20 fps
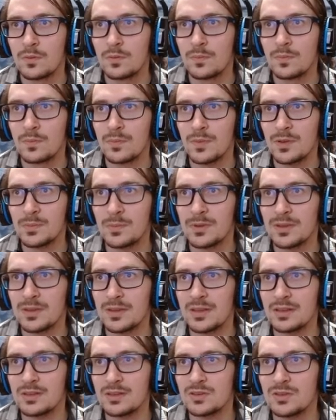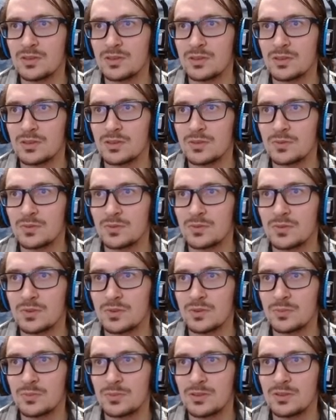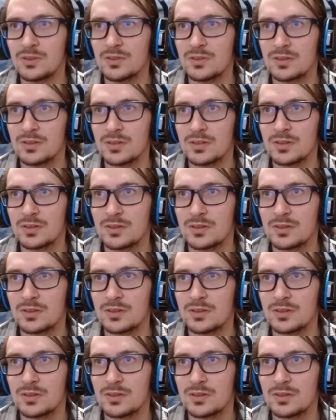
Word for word: Come on, buddy, I need you to use your ability.